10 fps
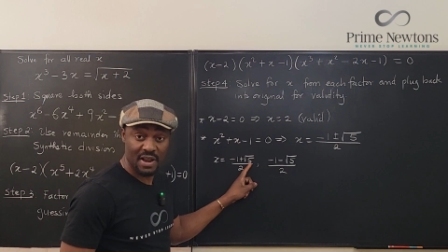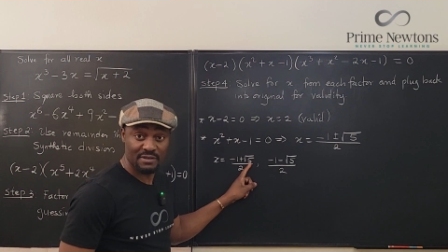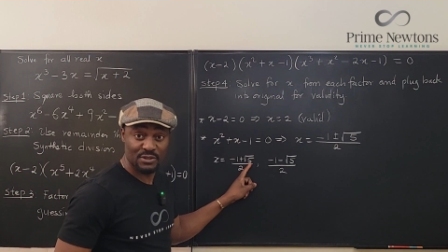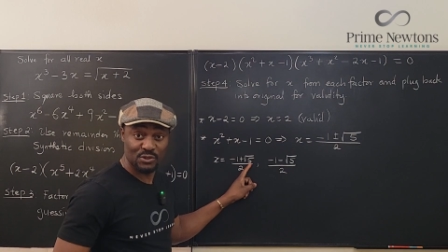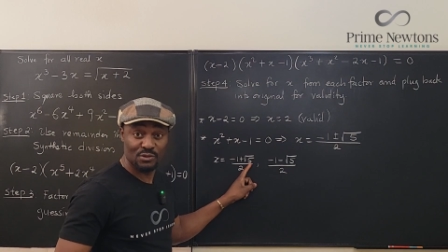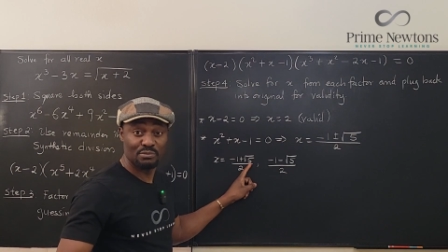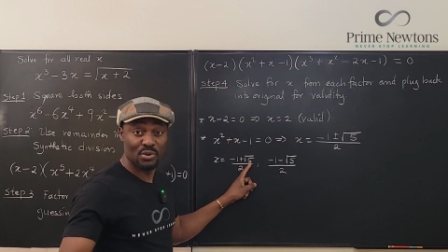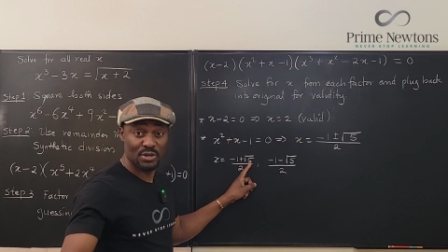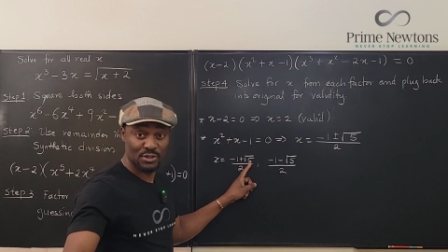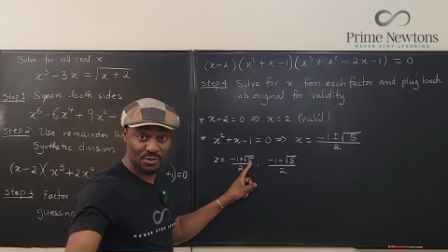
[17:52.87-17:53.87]
5 is
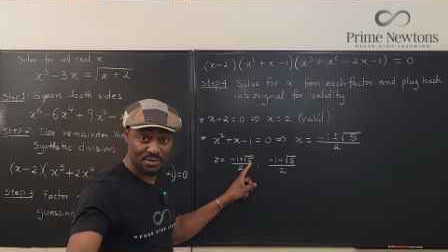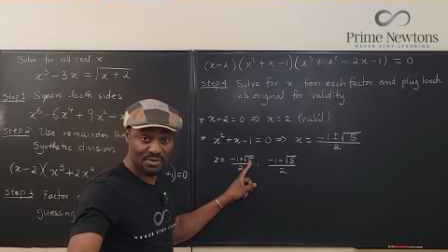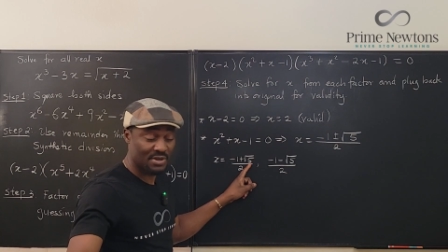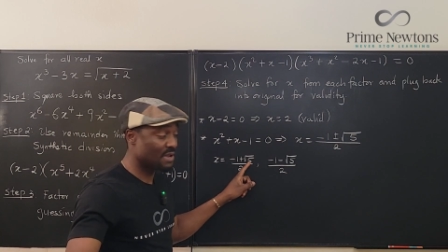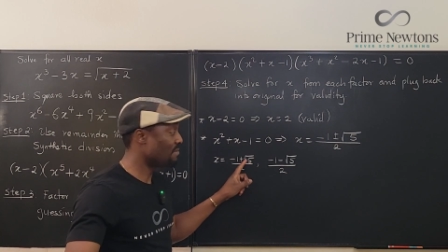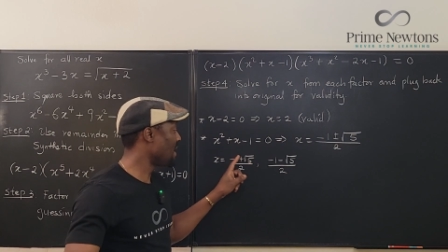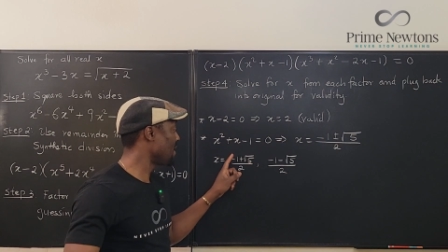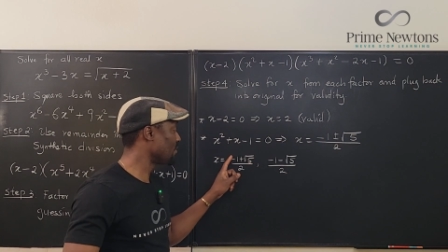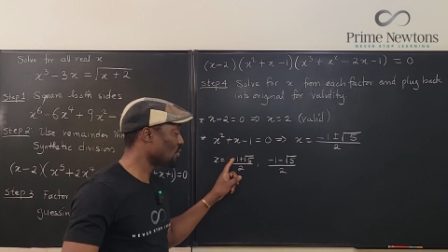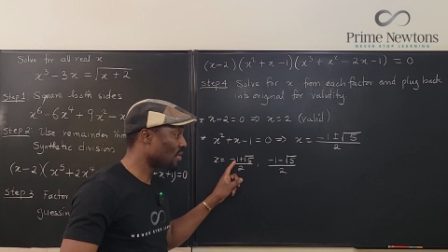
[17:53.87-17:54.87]
2.23
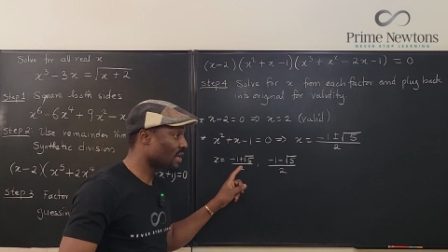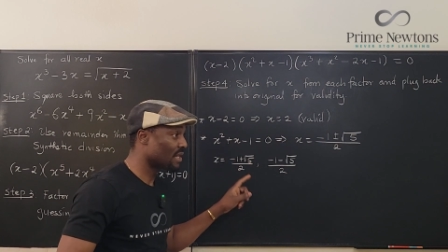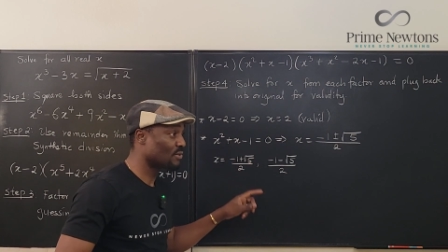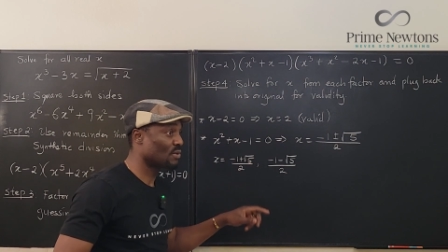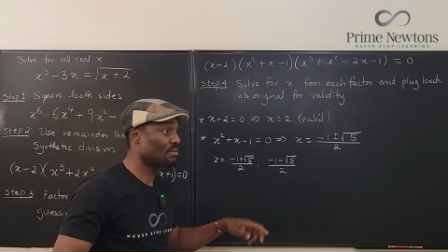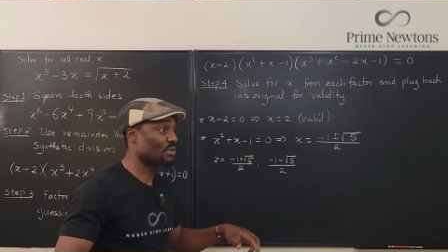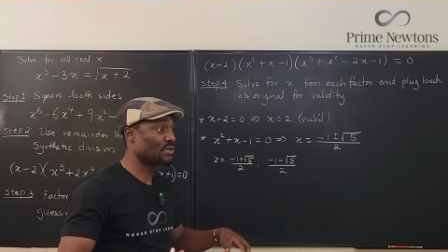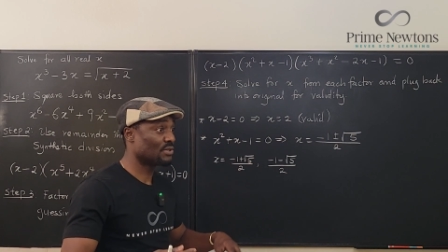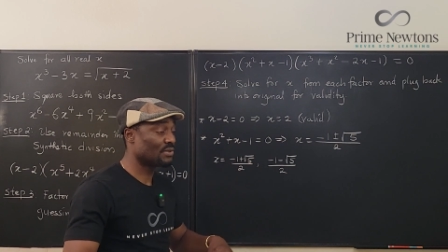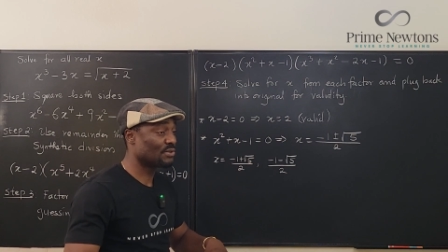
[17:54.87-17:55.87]
minus 1, that's
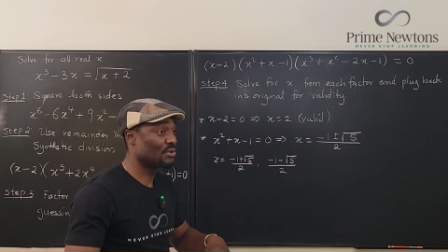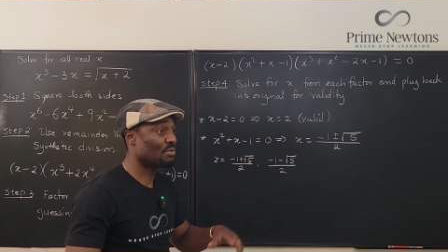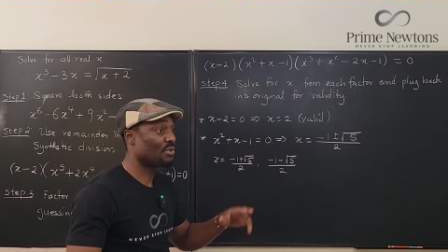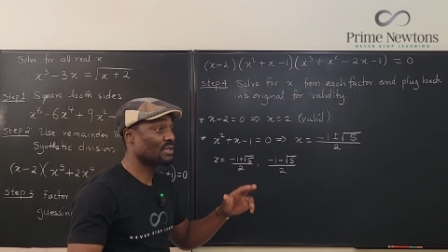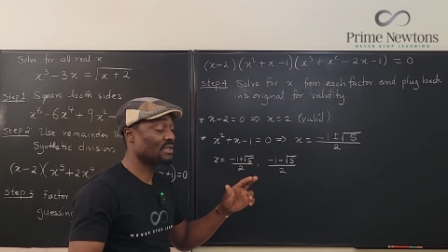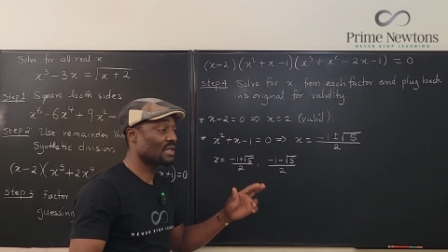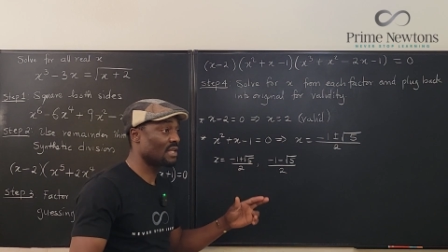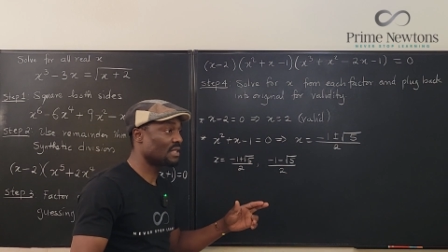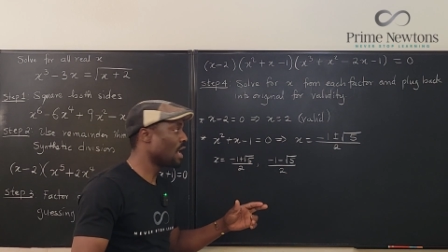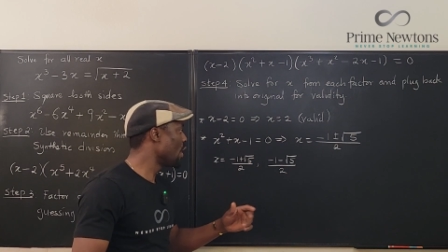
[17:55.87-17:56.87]
1.2,
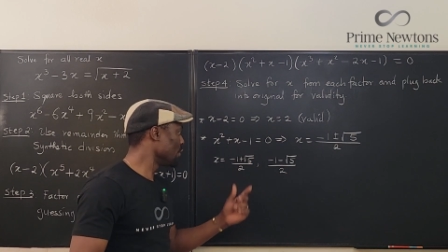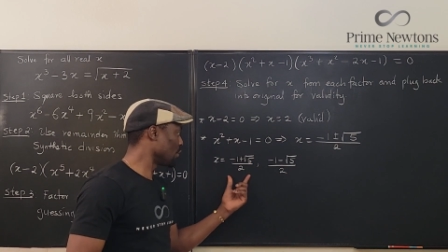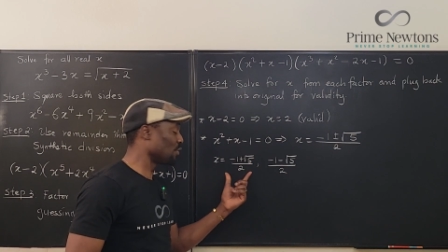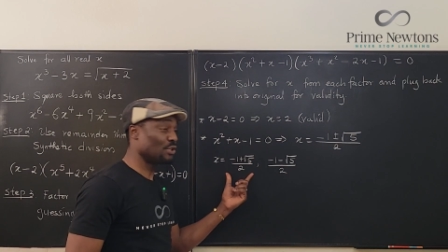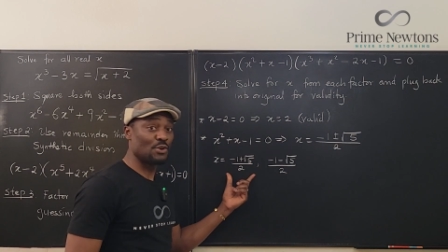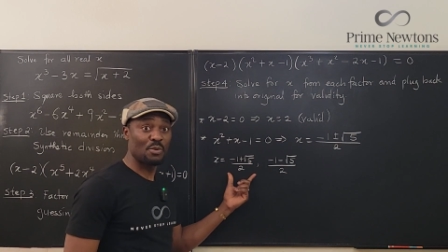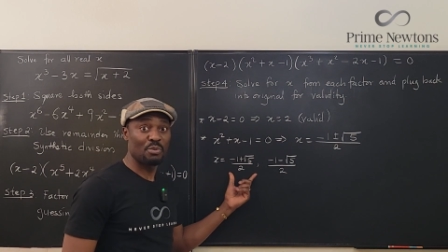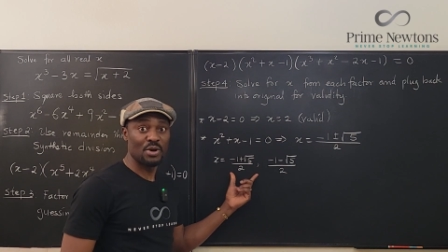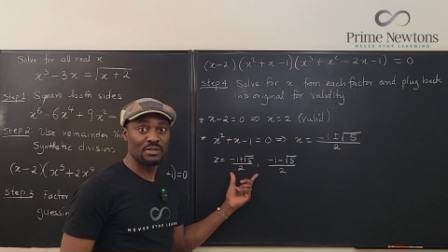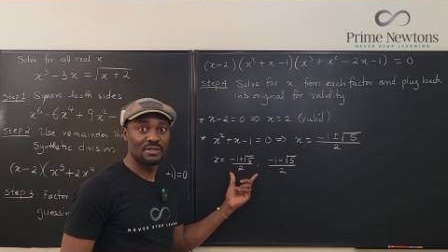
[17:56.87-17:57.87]
0.6. So
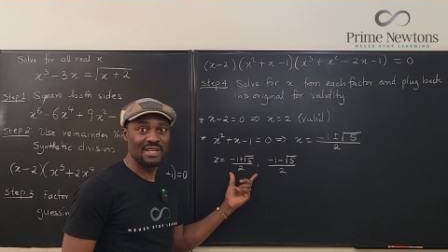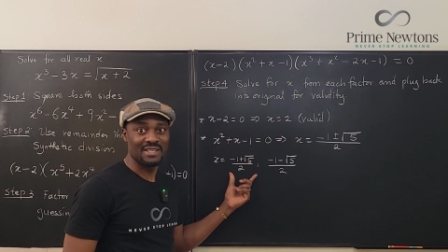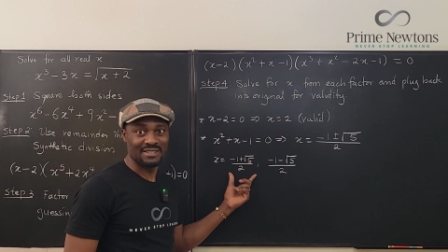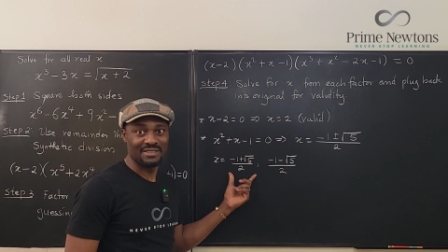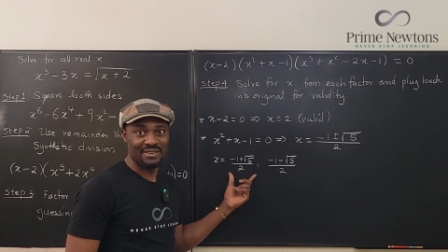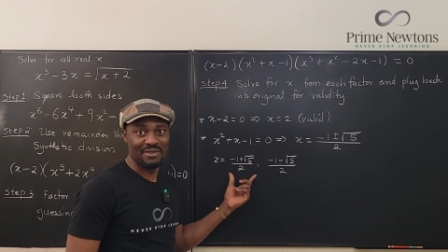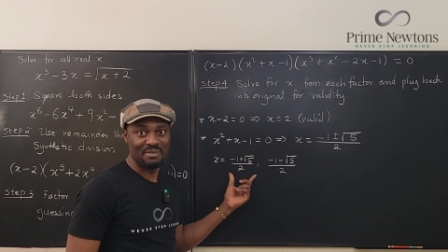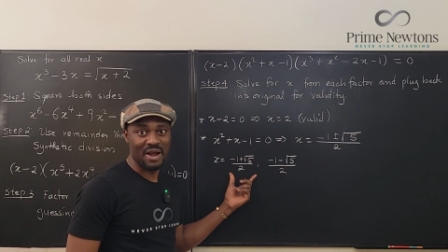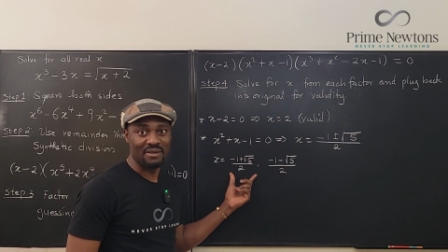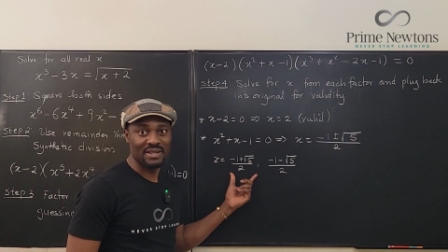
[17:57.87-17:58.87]
0.6
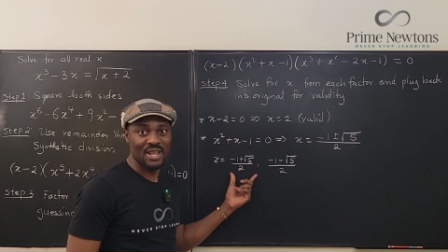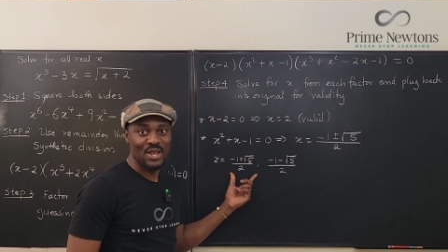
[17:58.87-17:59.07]
thereabout.